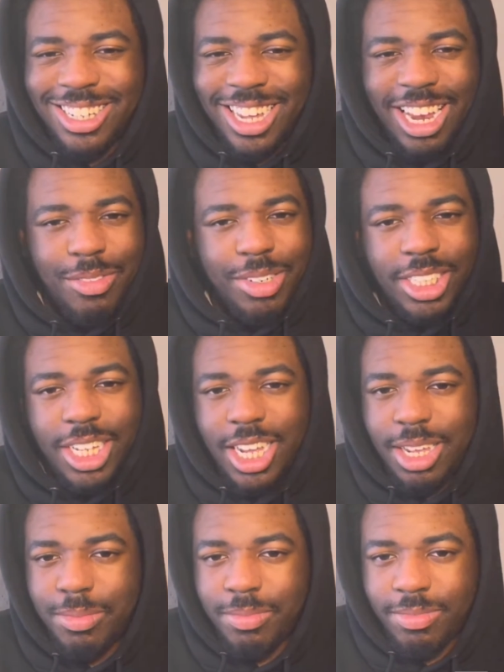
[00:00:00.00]
Every
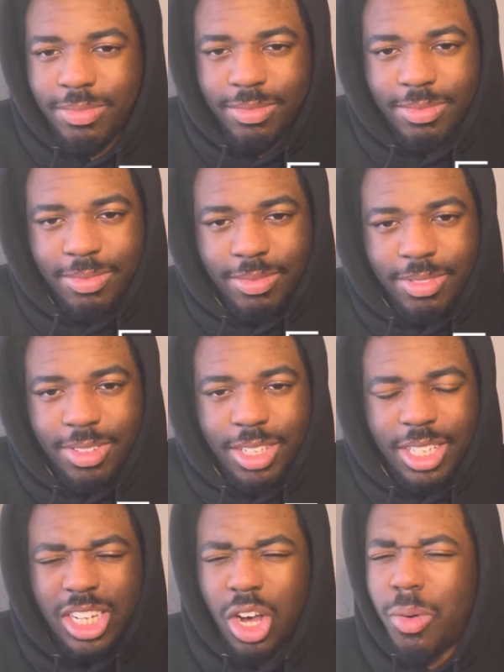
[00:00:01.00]
time.
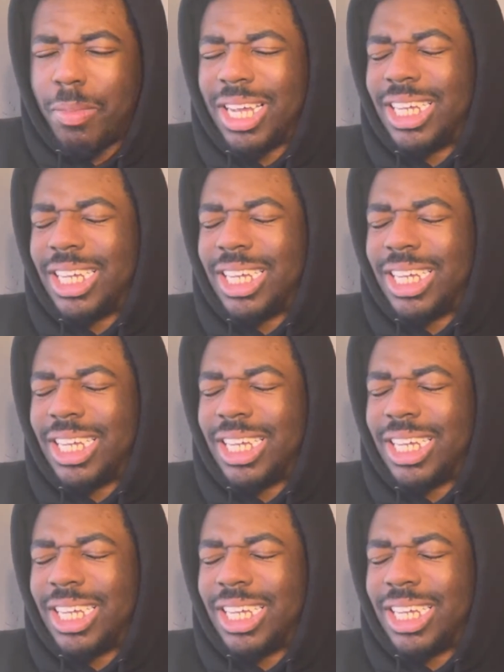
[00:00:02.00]
Oh my